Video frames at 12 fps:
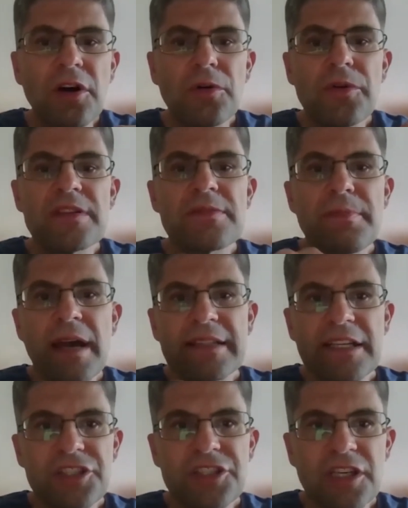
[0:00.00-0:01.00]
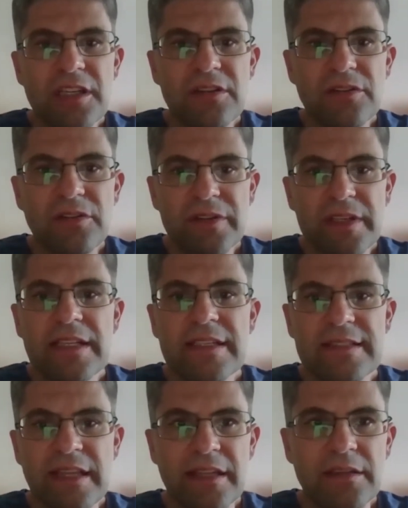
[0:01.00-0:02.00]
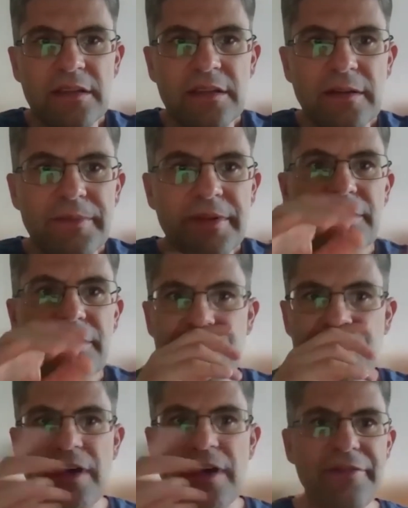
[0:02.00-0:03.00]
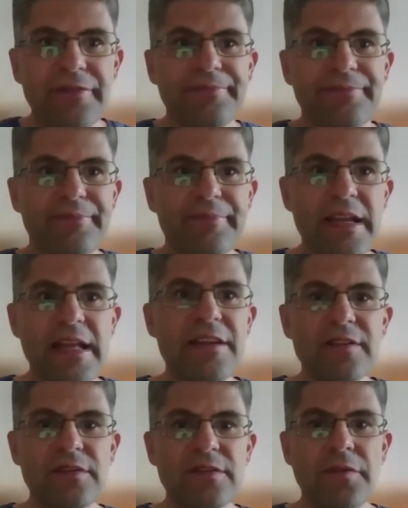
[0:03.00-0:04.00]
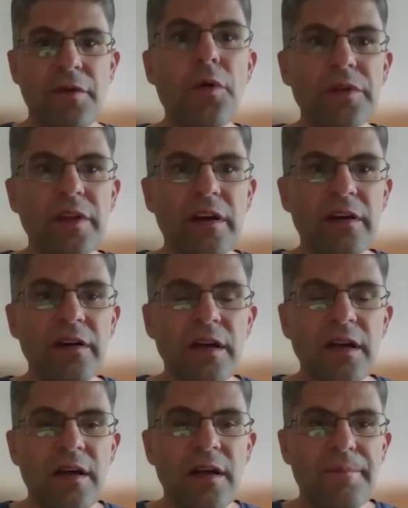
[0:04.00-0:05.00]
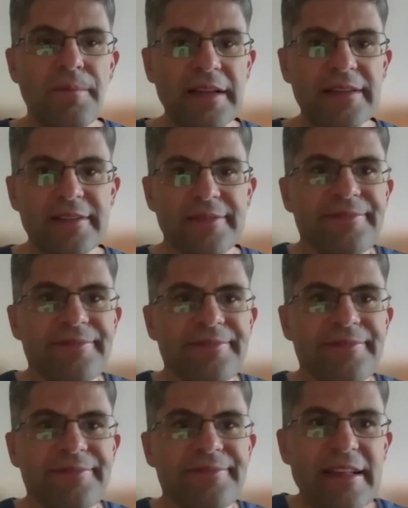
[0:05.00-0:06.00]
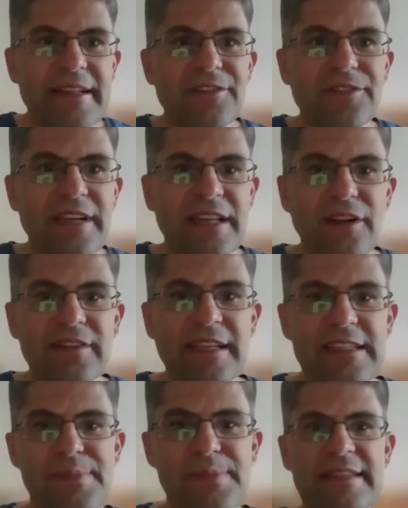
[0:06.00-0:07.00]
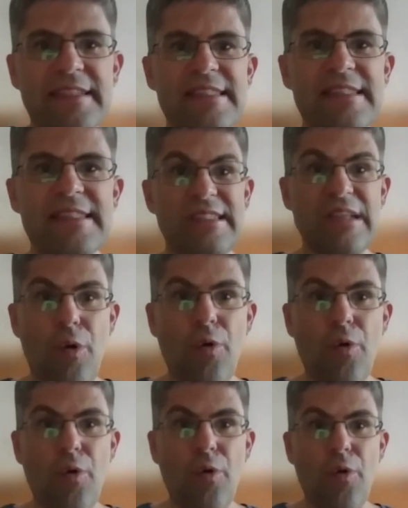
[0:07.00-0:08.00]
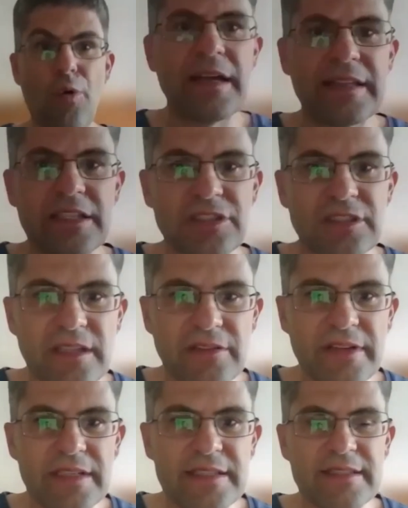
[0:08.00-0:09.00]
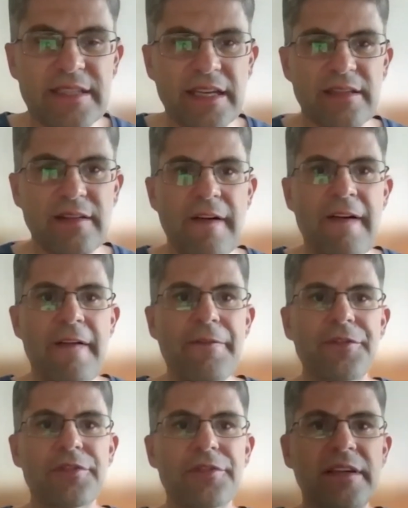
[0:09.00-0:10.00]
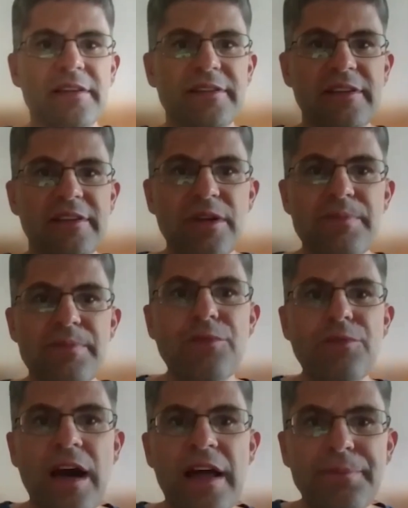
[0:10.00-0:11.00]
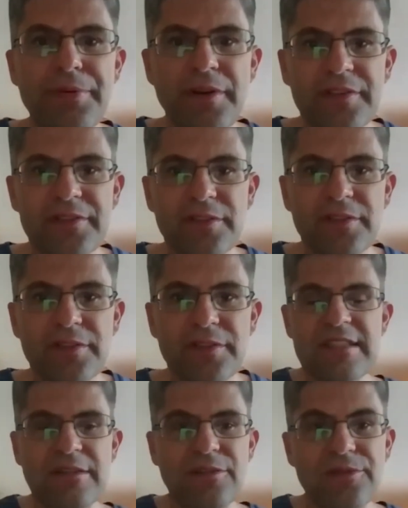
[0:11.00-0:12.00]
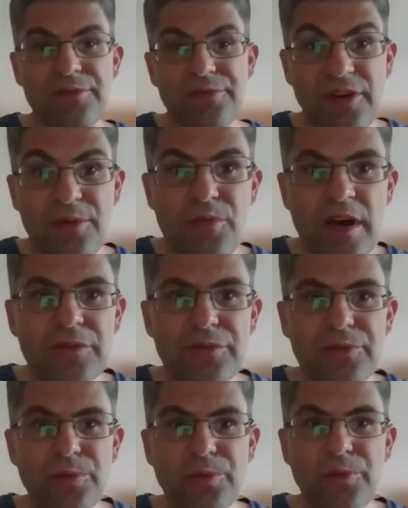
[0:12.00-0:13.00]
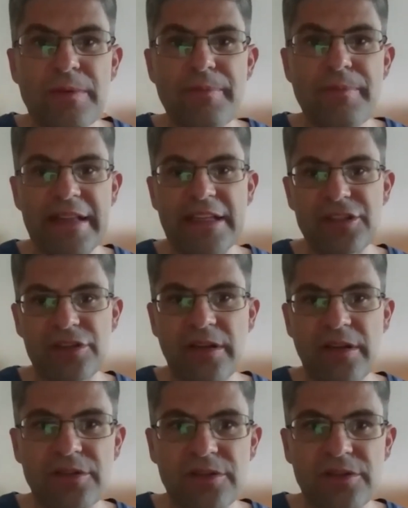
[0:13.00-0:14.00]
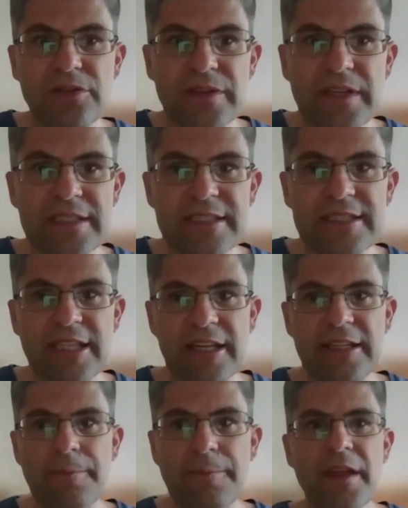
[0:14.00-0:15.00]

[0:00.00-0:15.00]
who is managing the real estate? Because you have millions of owners, but I mean, you cannot expect this owner to managing the real estate. So there will be one person, which is, or someone who will manage the real estate.